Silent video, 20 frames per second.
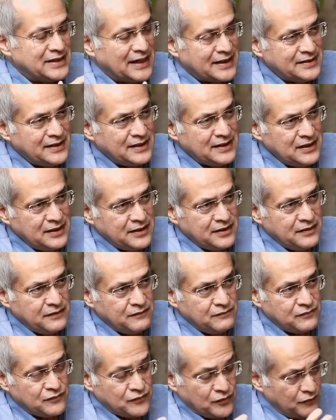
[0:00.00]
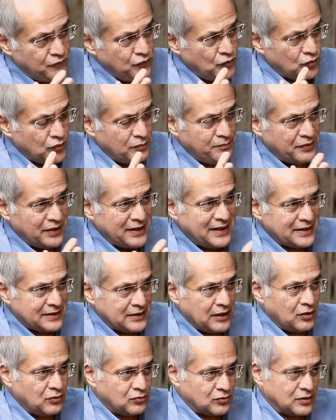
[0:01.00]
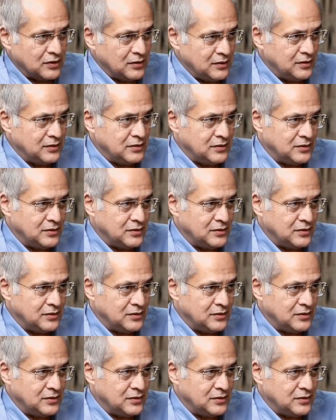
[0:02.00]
technically, if you could bring it down,